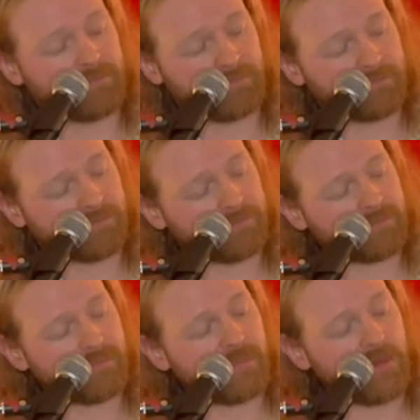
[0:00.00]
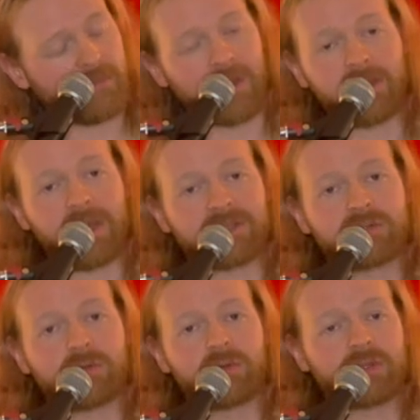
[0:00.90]
that last note is going to be
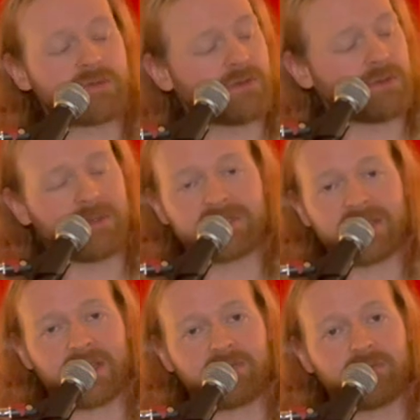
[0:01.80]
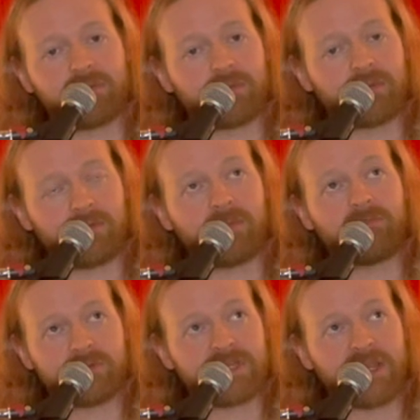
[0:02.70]
second fret
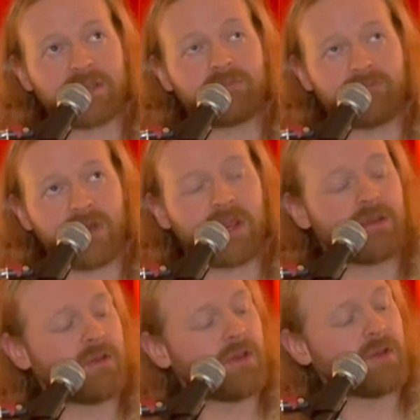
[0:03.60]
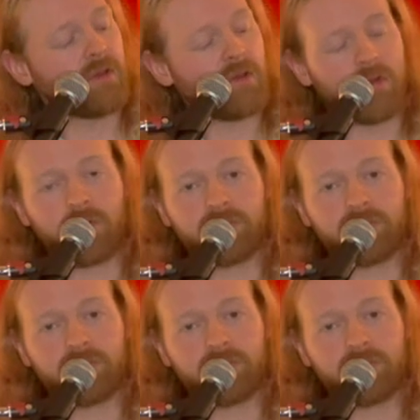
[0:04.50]
of the E string.